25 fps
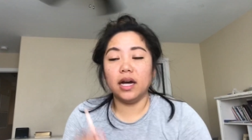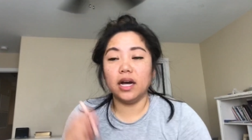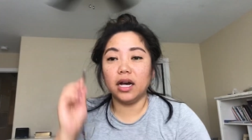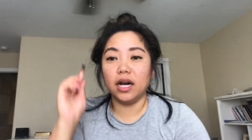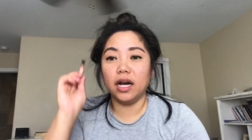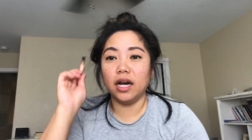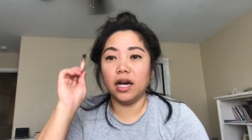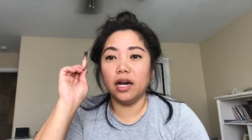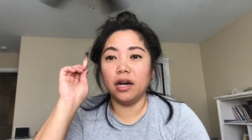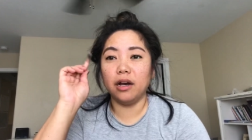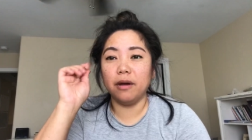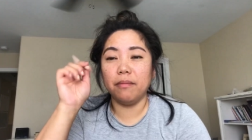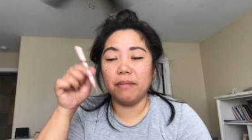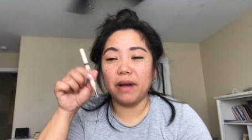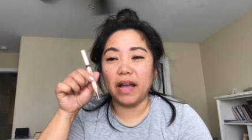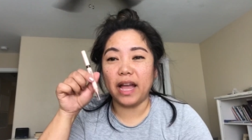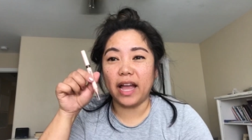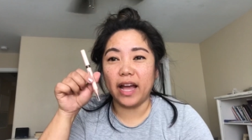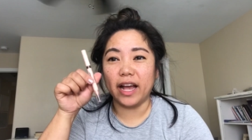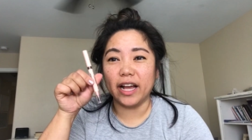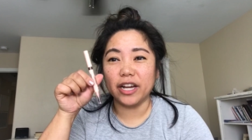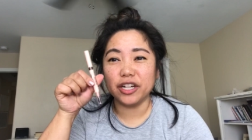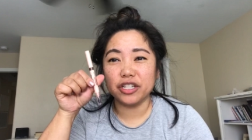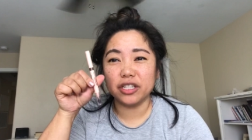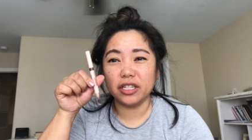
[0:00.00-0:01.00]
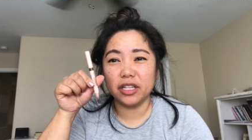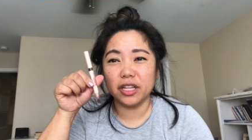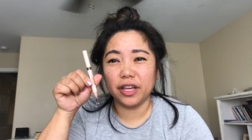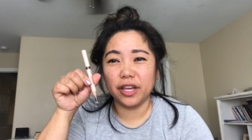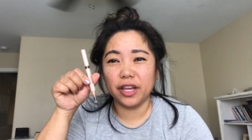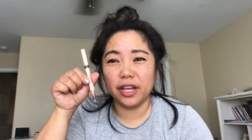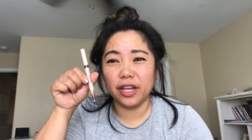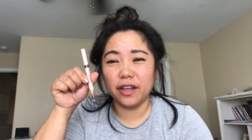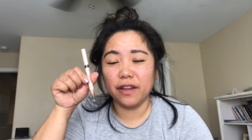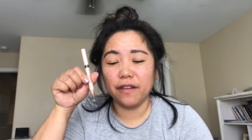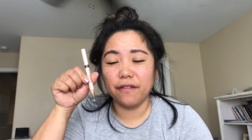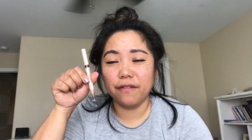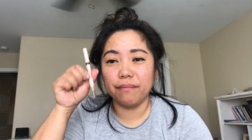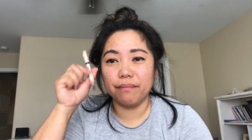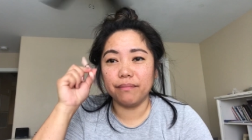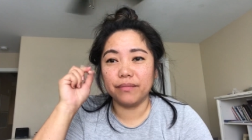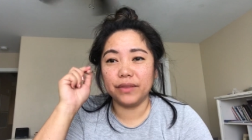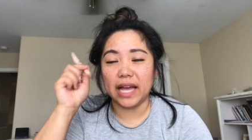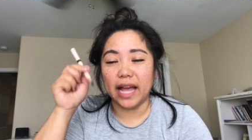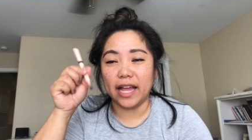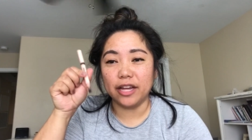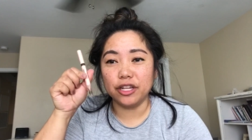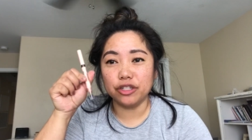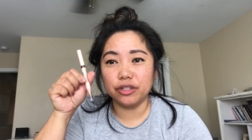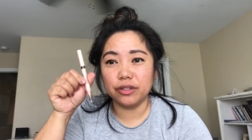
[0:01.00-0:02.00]
um, uh, I actually
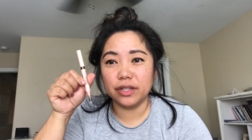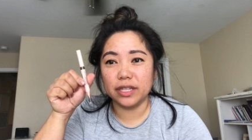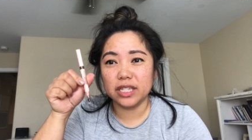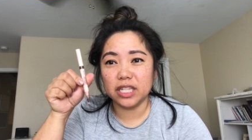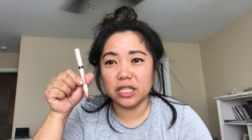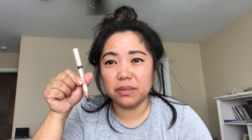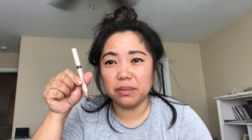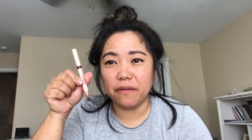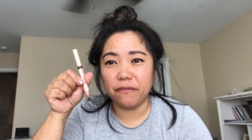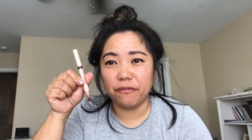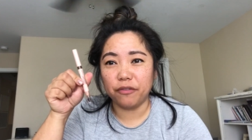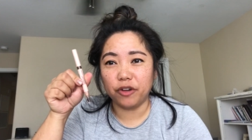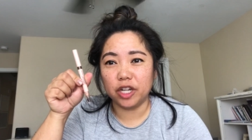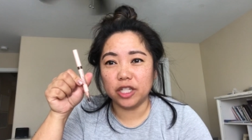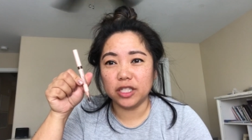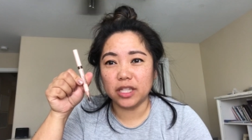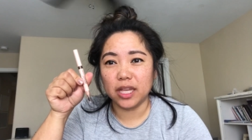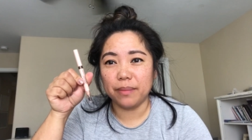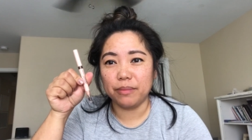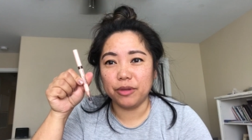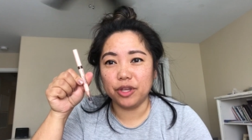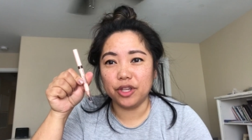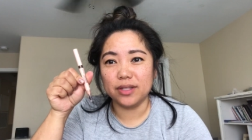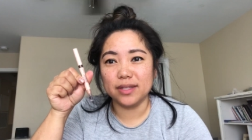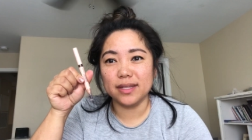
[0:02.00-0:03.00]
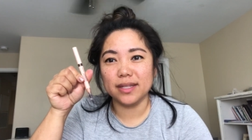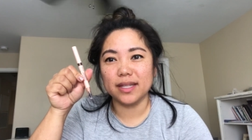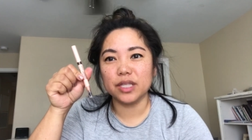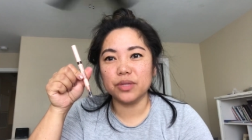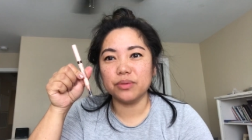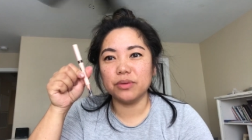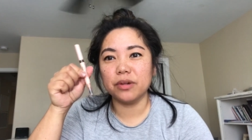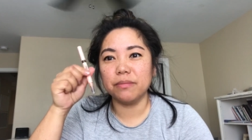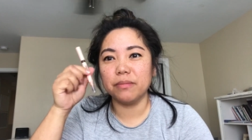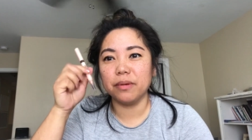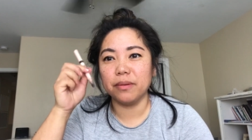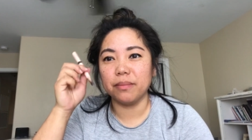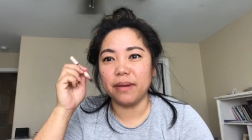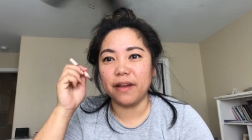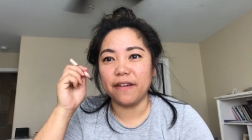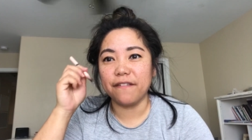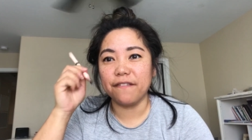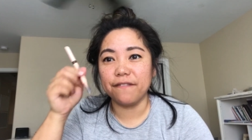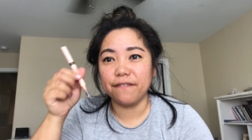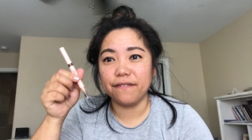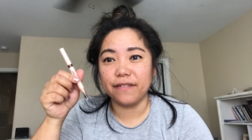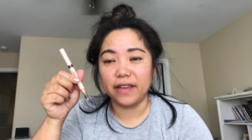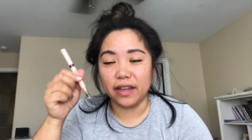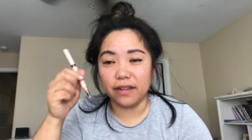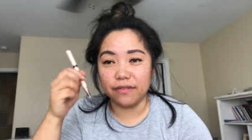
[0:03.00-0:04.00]
I, this is my first time using this one but my
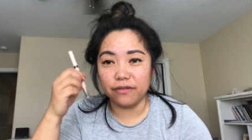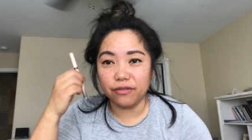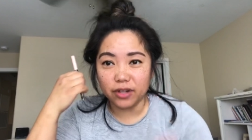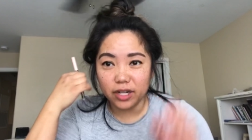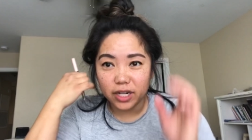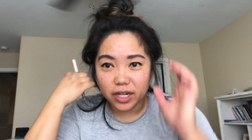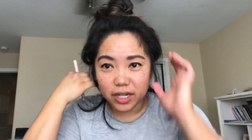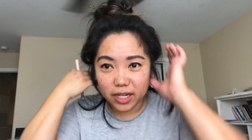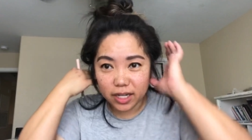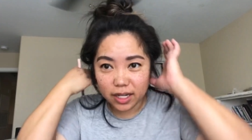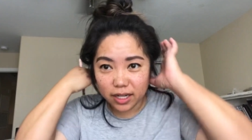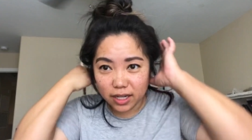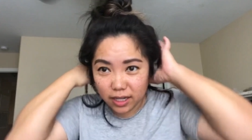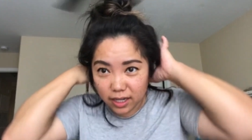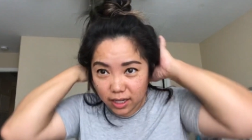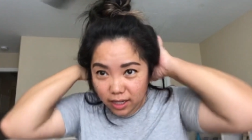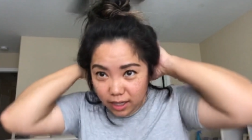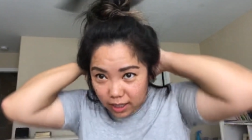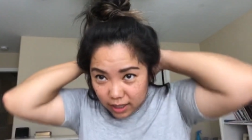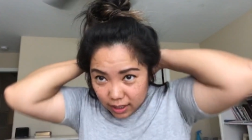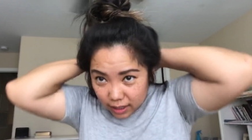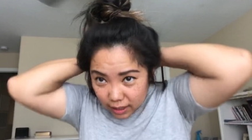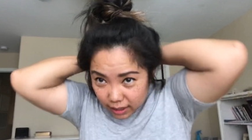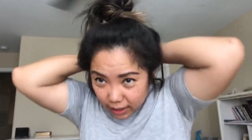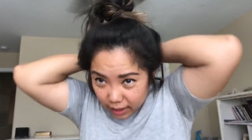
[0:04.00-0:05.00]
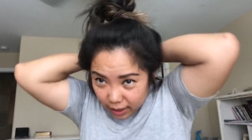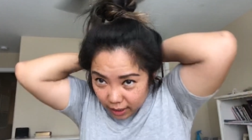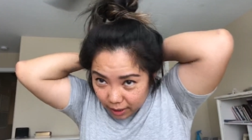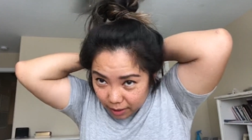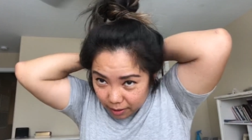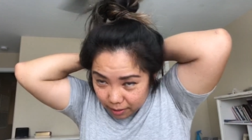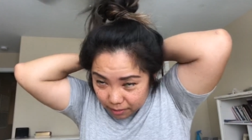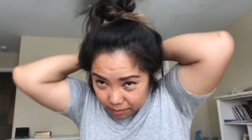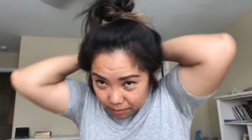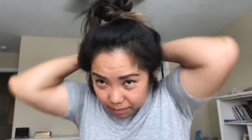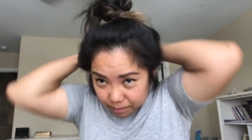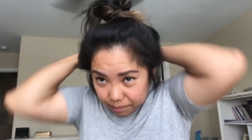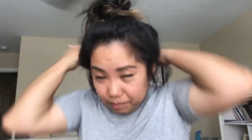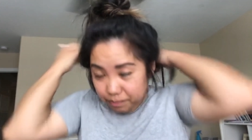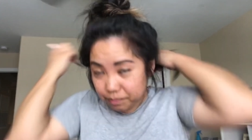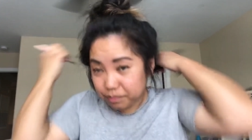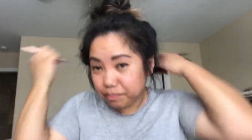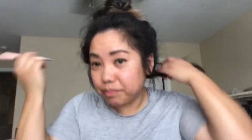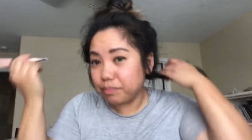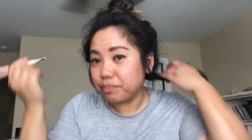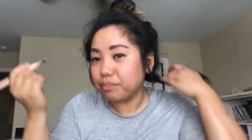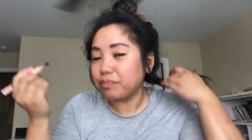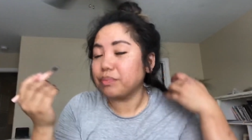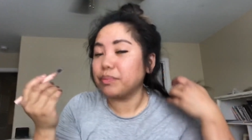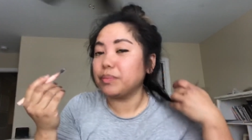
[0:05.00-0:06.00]
favorite um,
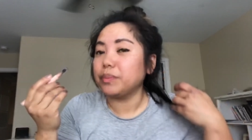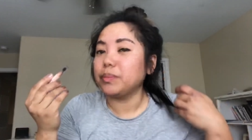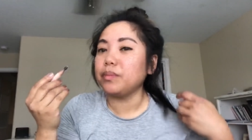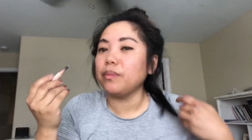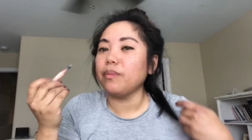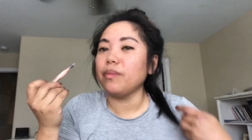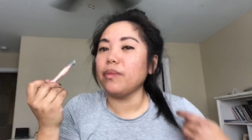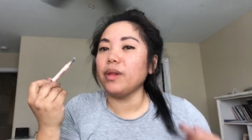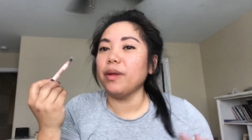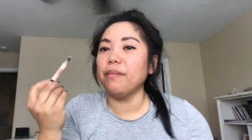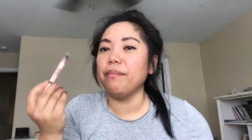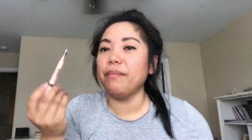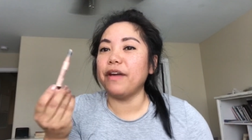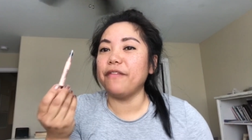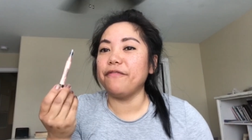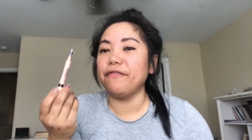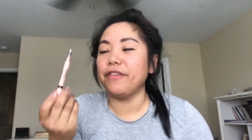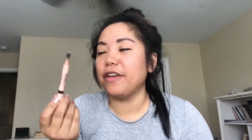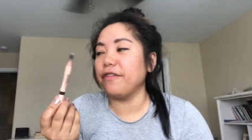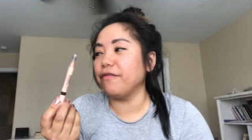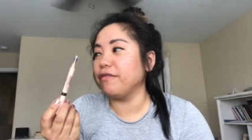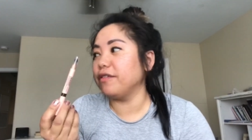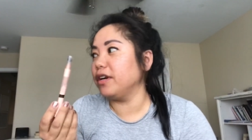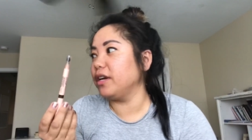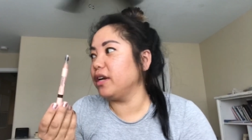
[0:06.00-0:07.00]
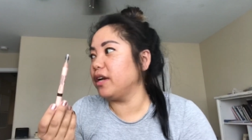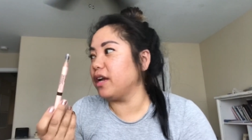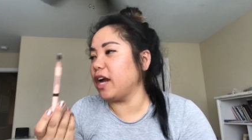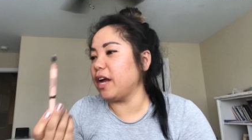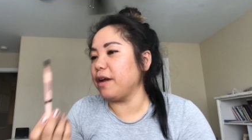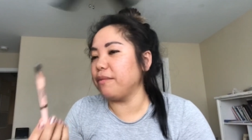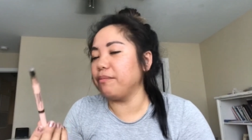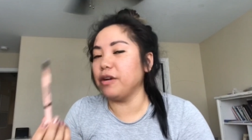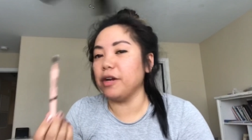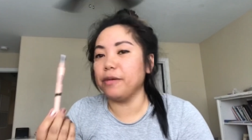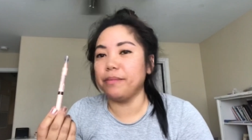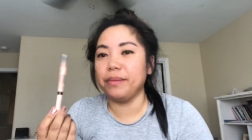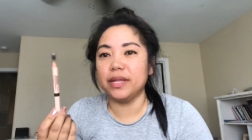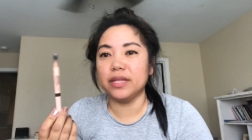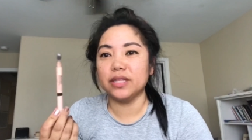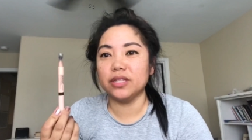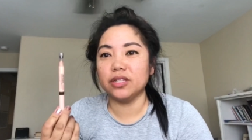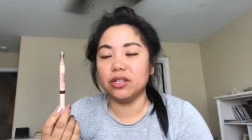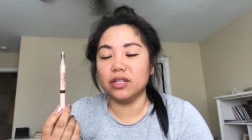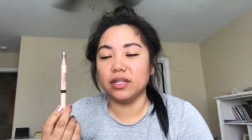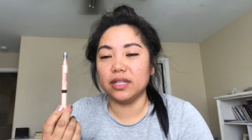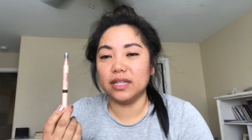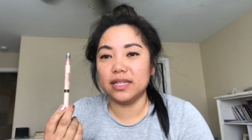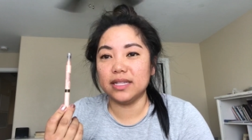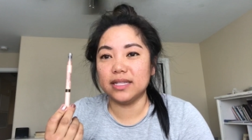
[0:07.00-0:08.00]
my favorite eyebrow
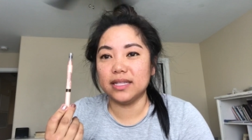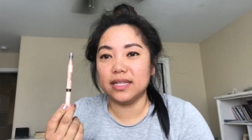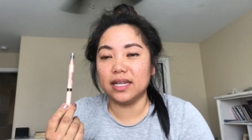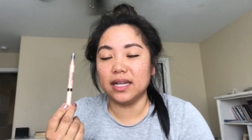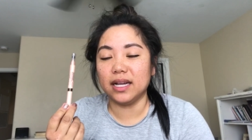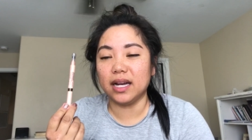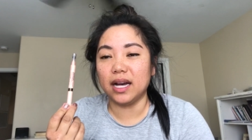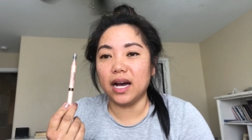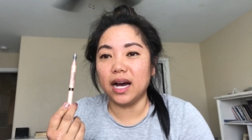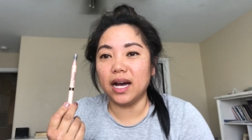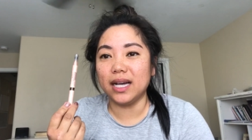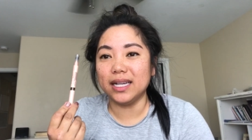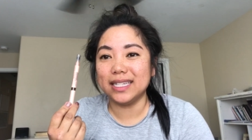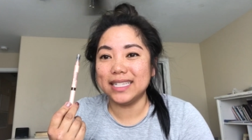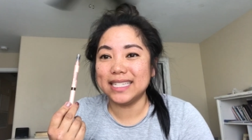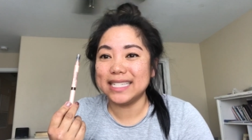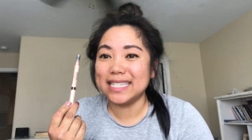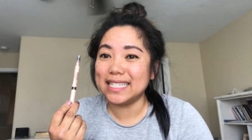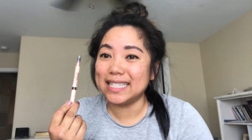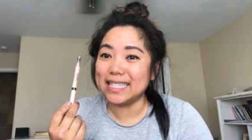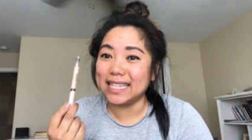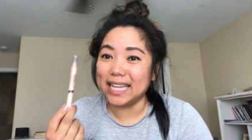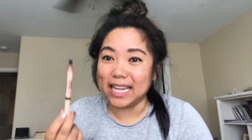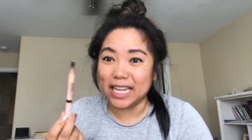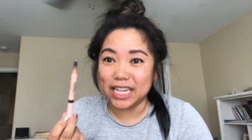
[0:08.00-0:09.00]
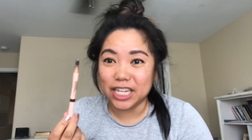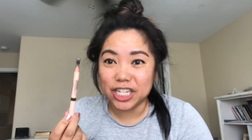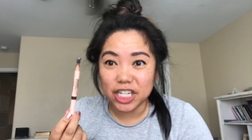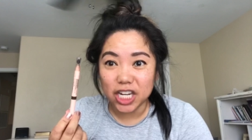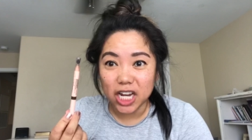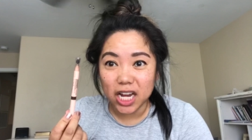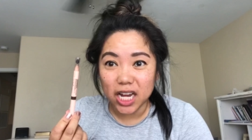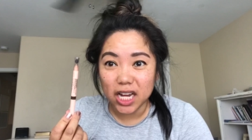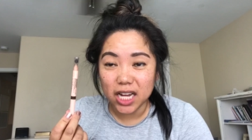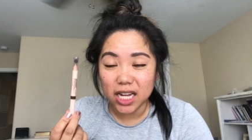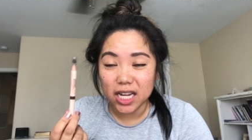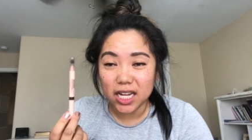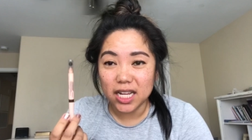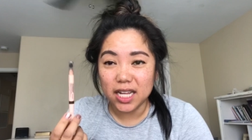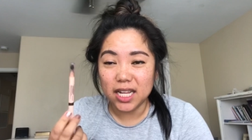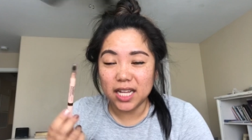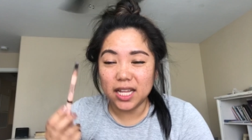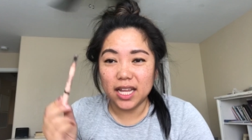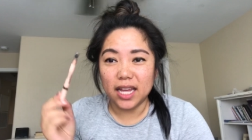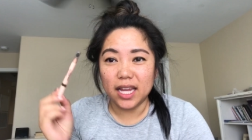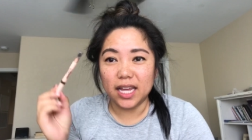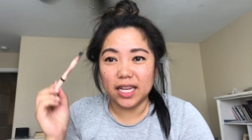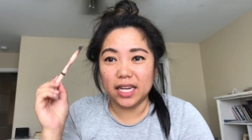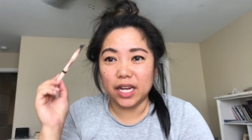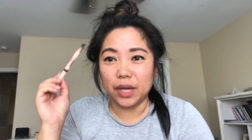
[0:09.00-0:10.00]
pencil is the Anastasia
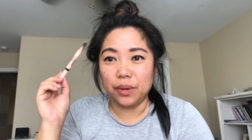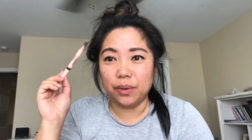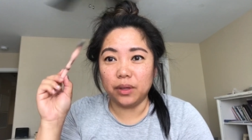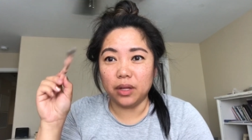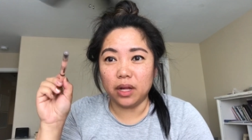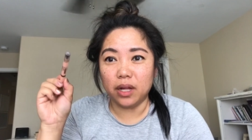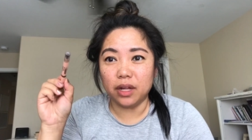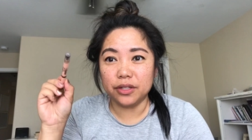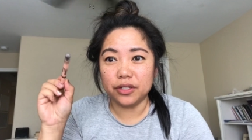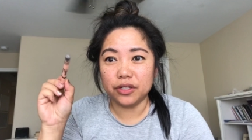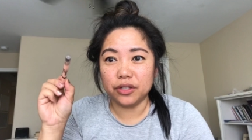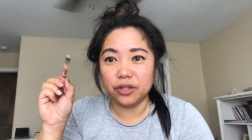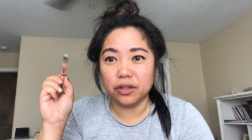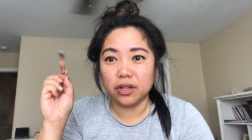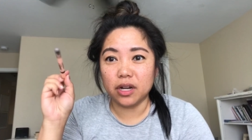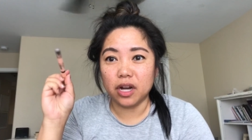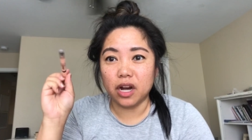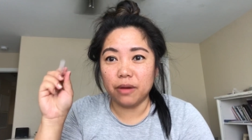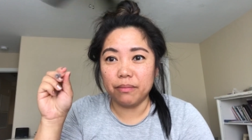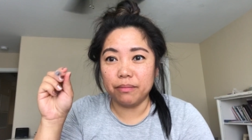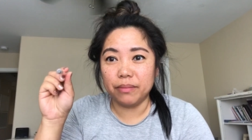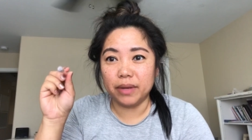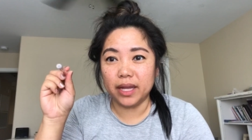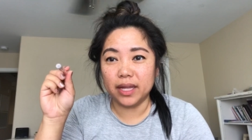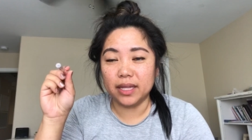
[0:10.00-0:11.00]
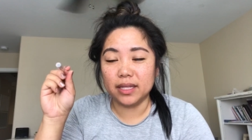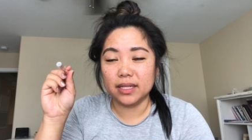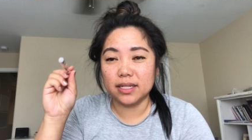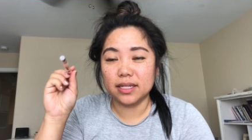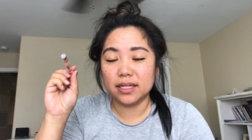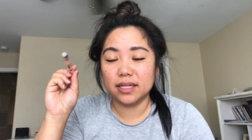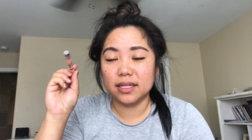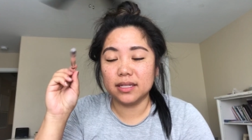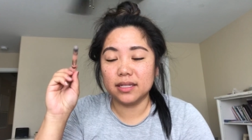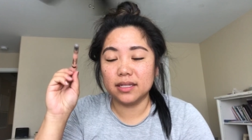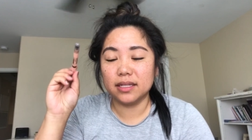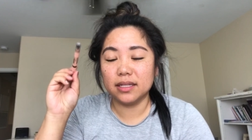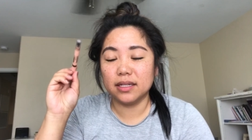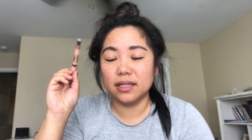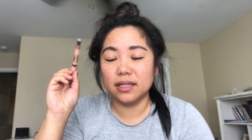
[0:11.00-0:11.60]
and I will also comment